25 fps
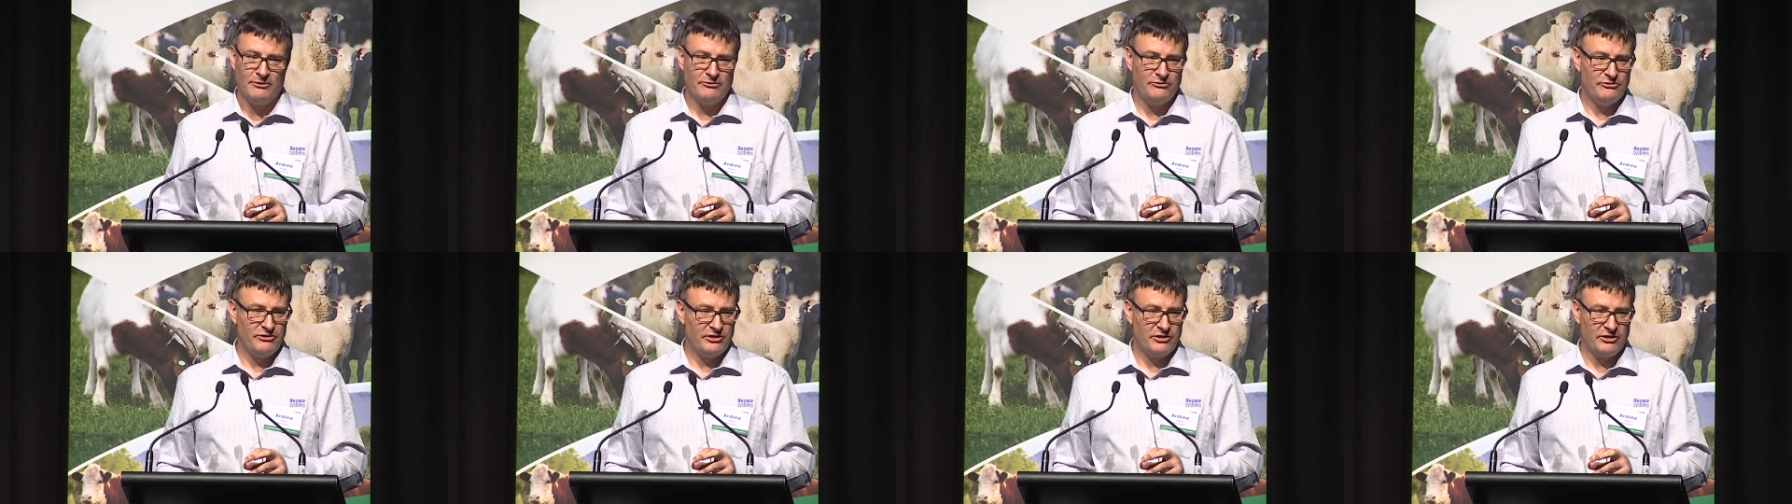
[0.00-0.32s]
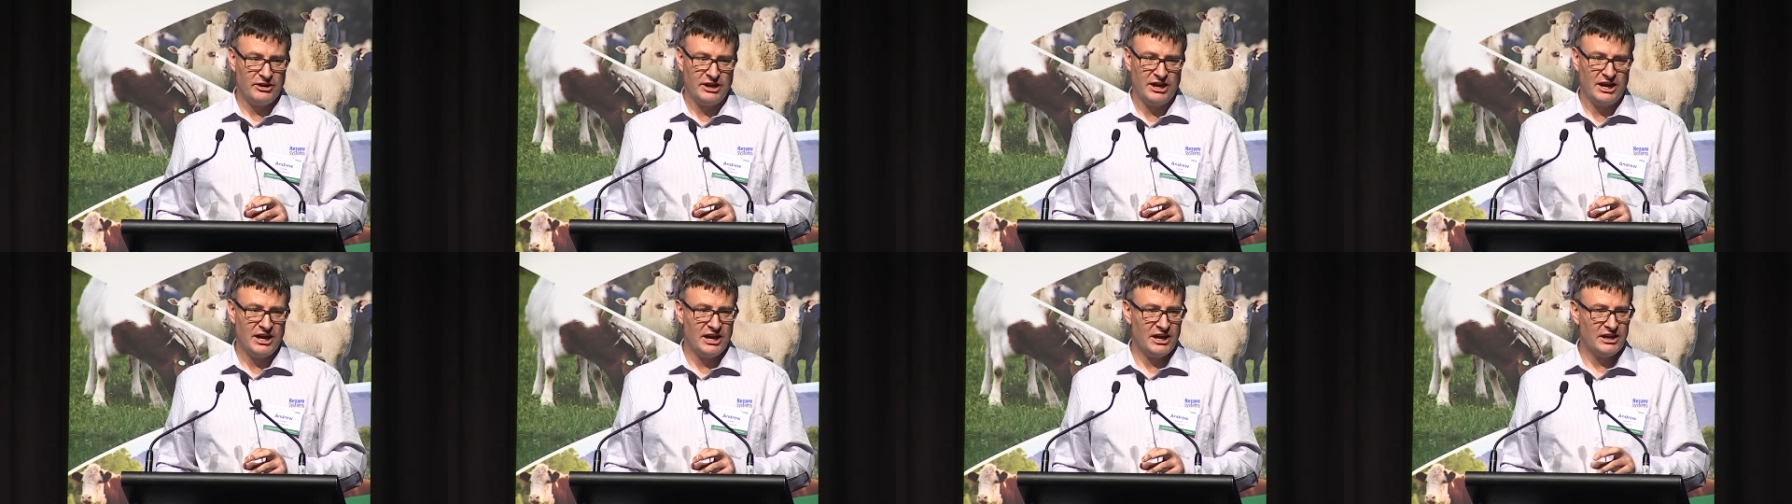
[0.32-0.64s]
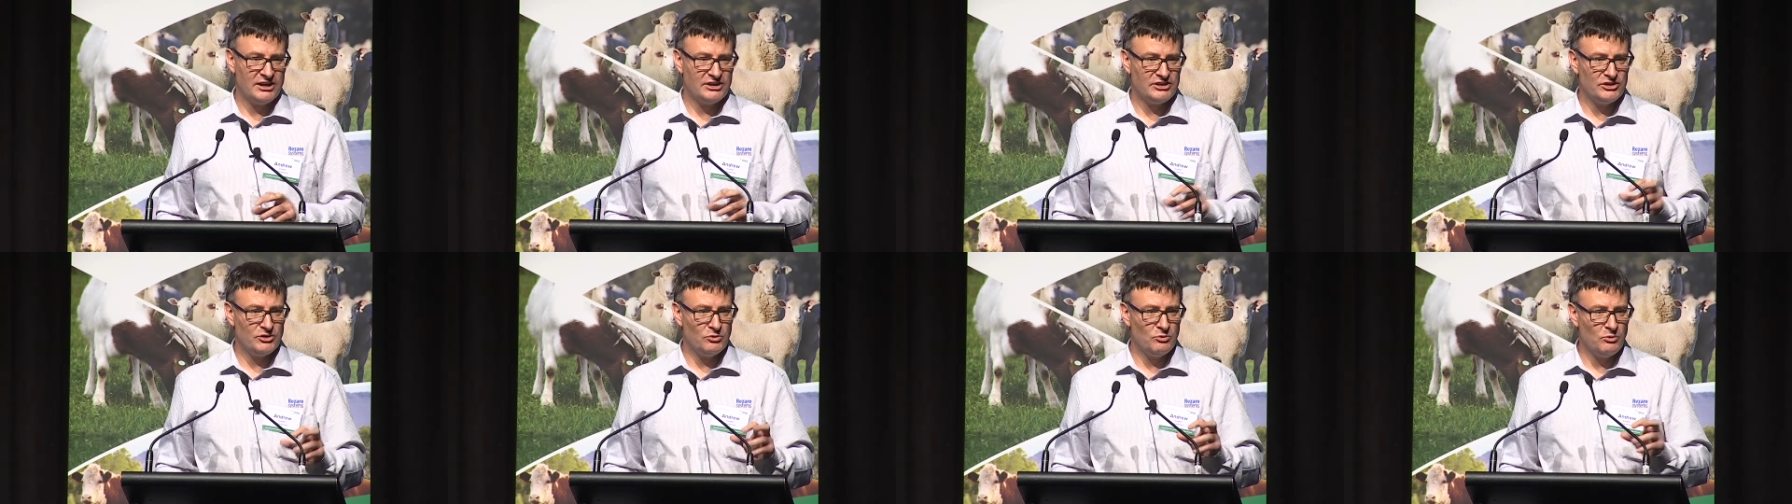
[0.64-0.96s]
very
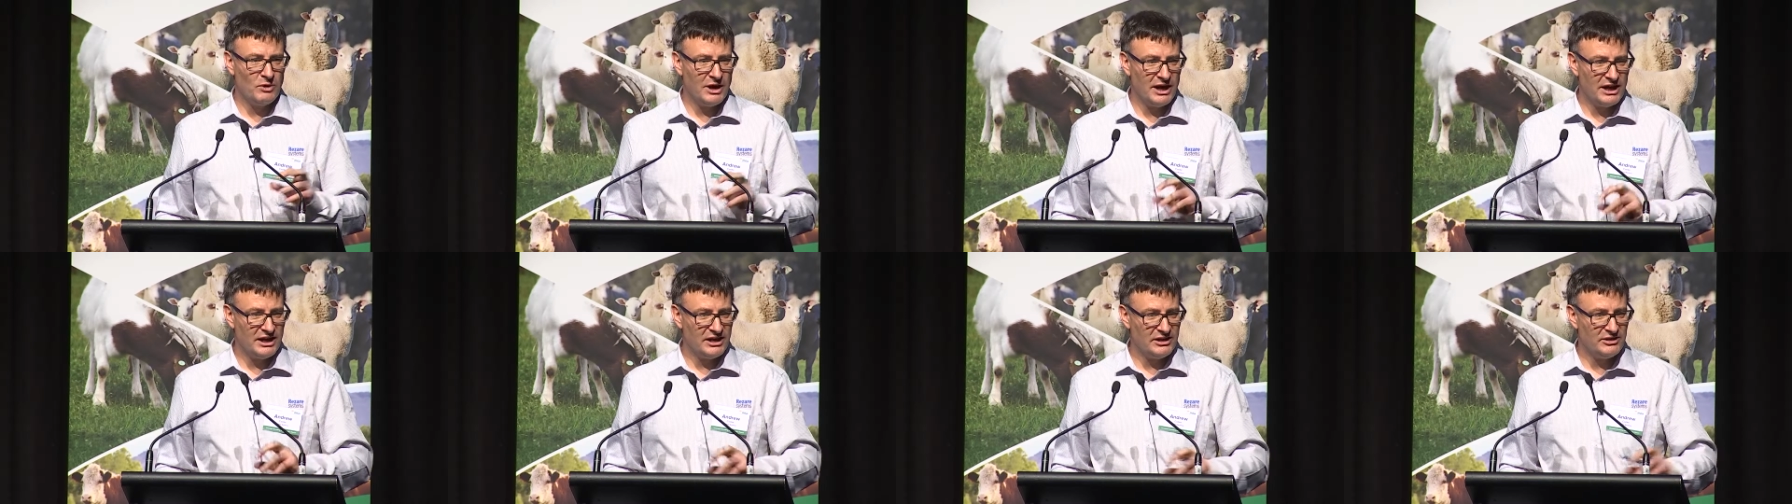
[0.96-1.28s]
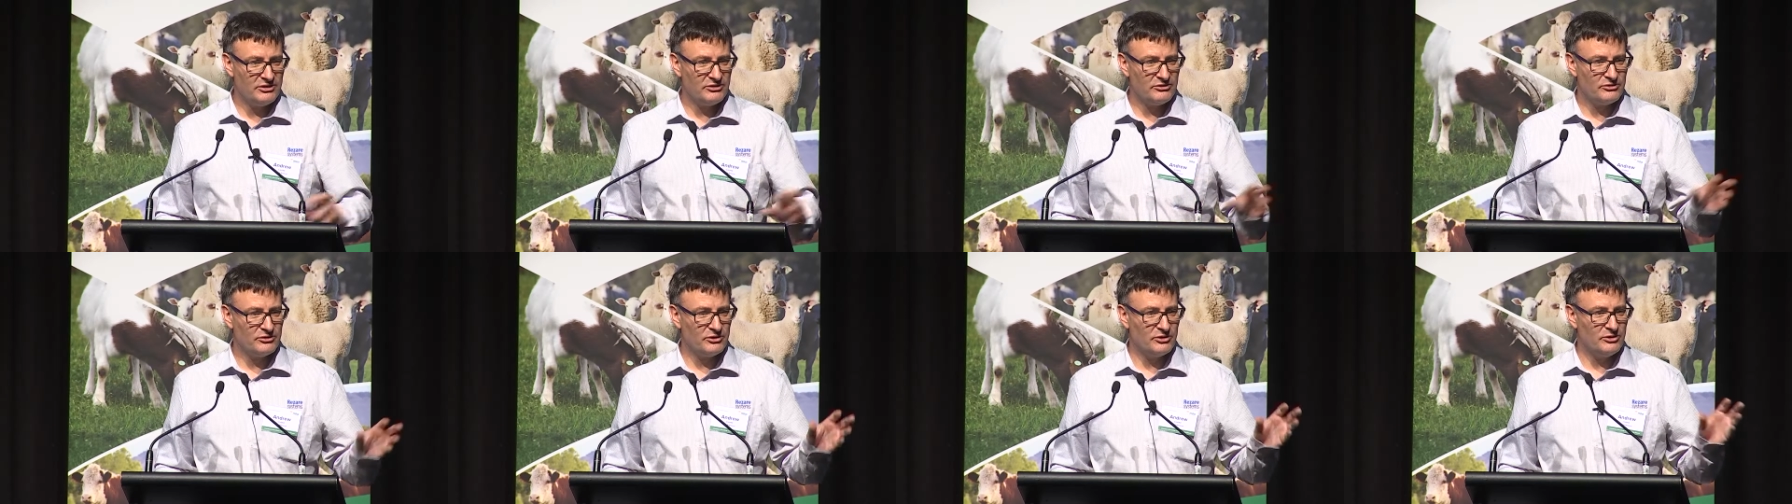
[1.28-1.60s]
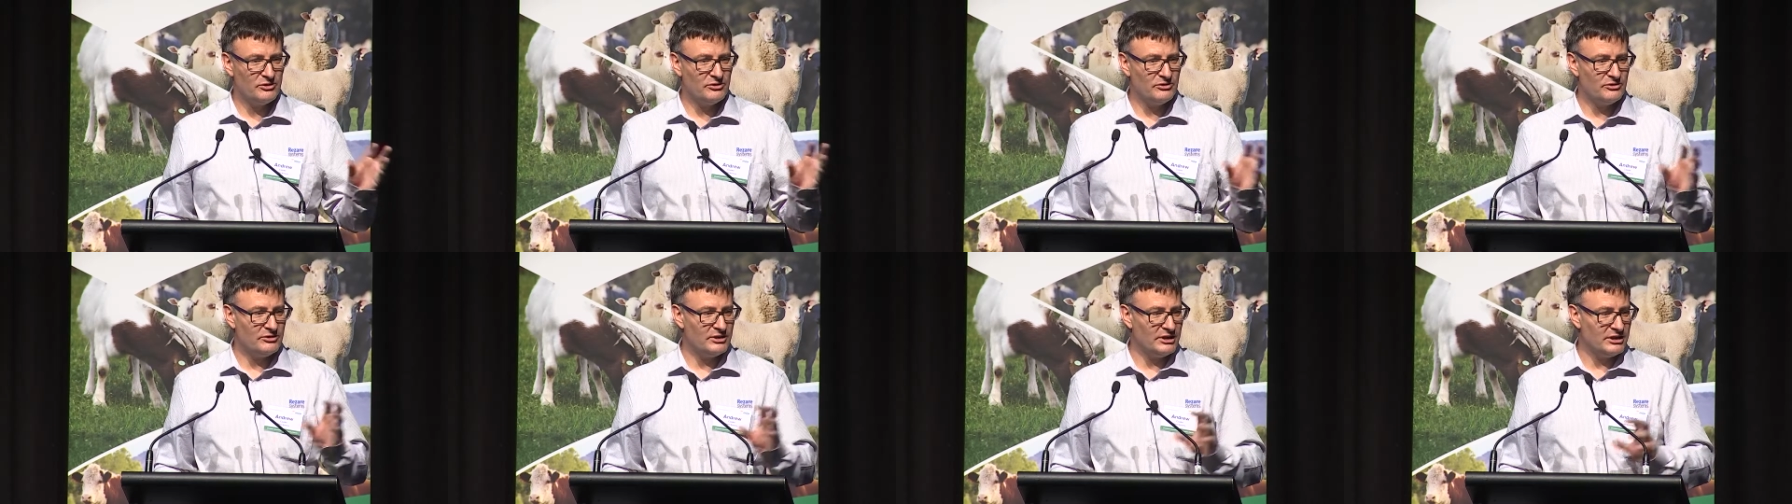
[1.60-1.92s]
hard to wade
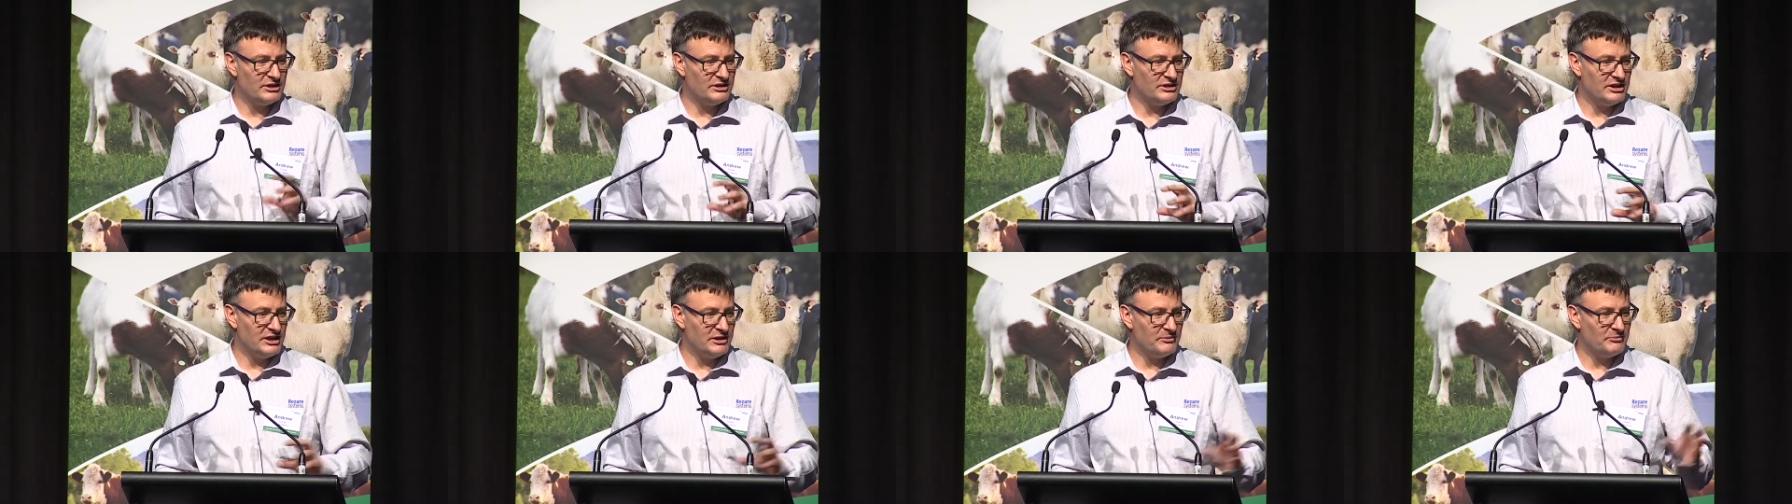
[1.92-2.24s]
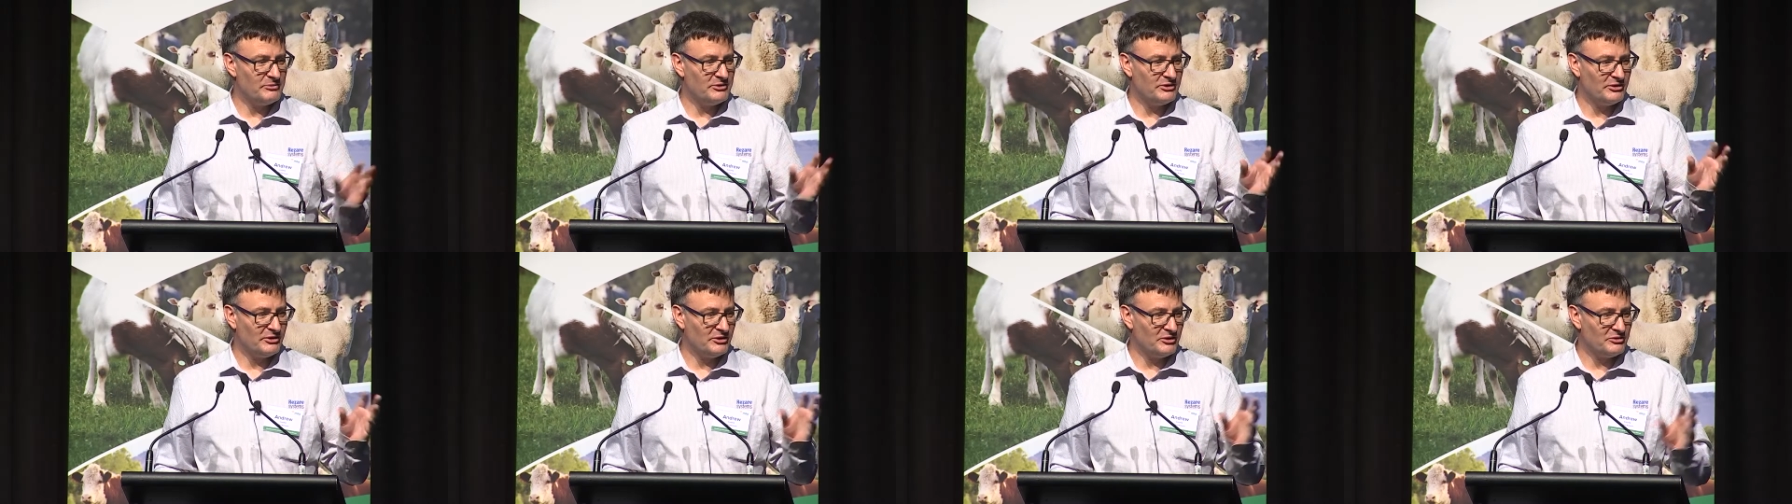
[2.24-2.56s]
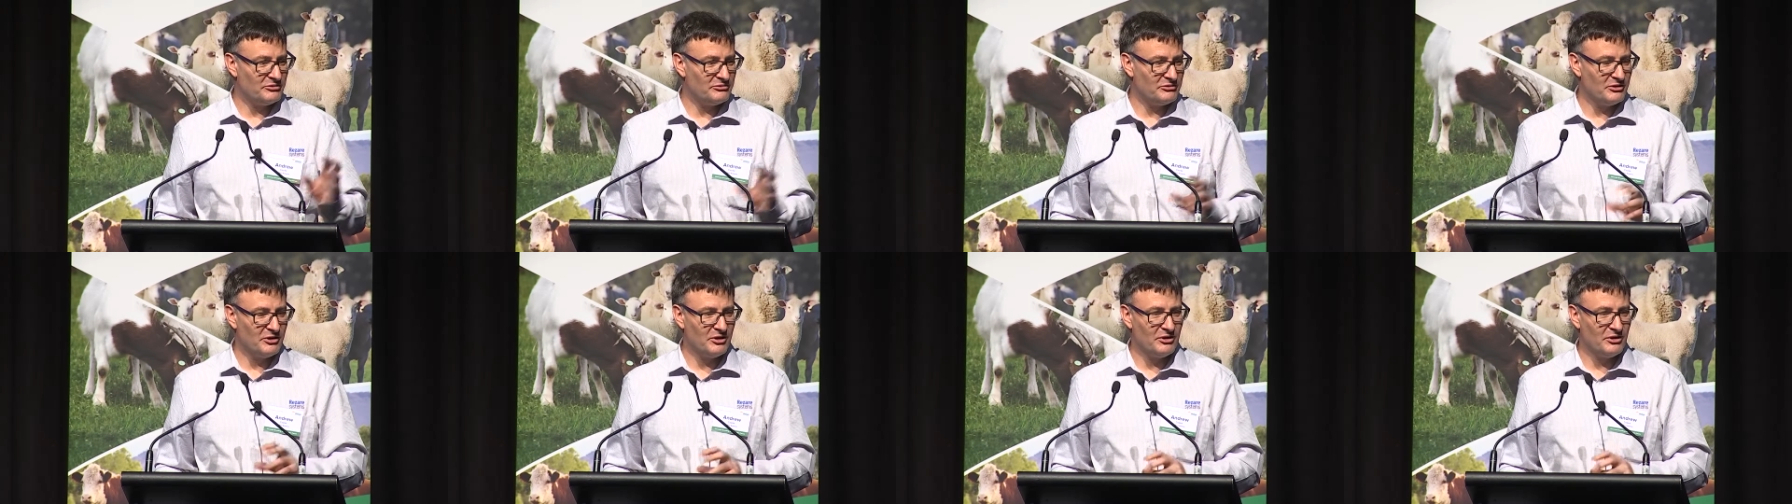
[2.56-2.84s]
through the depths of,